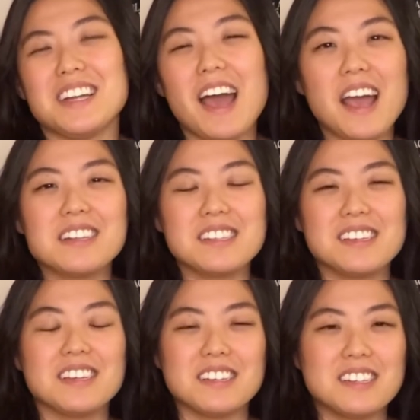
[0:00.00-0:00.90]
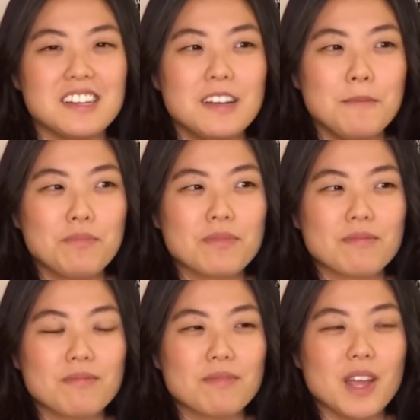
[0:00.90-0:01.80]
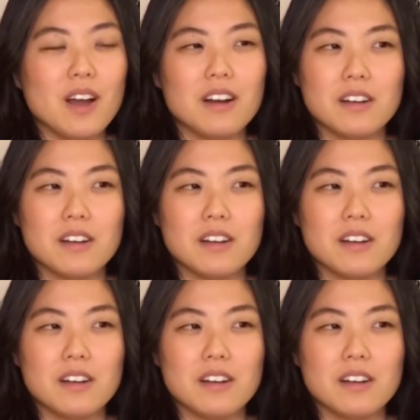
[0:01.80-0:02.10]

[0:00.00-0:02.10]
acting, and